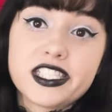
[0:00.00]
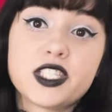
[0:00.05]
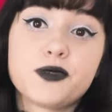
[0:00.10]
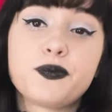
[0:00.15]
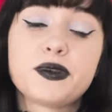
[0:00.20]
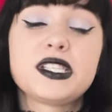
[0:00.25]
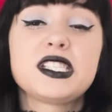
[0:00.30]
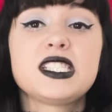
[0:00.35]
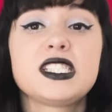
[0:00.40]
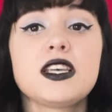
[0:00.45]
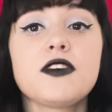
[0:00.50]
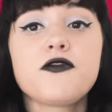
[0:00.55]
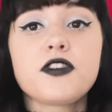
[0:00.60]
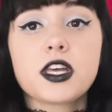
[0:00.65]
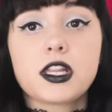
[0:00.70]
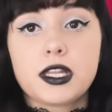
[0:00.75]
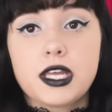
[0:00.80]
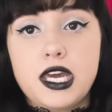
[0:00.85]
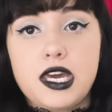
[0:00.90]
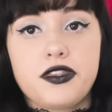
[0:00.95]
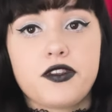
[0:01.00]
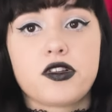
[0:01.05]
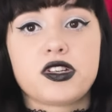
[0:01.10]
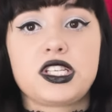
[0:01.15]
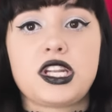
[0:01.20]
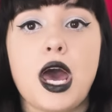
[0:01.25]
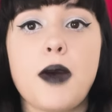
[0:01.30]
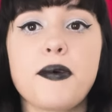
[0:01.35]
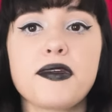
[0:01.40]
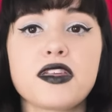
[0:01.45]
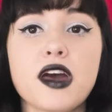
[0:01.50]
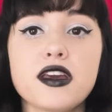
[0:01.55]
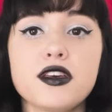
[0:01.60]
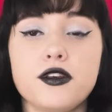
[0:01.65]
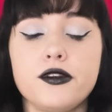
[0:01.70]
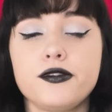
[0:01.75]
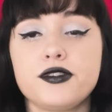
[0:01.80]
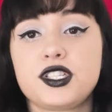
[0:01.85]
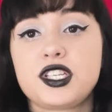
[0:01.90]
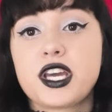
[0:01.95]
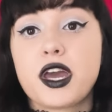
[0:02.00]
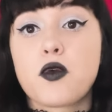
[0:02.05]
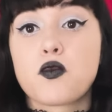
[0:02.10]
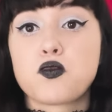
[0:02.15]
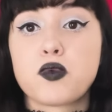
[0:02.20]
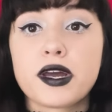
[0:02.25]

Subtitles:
Specifically, there is an epithet used to get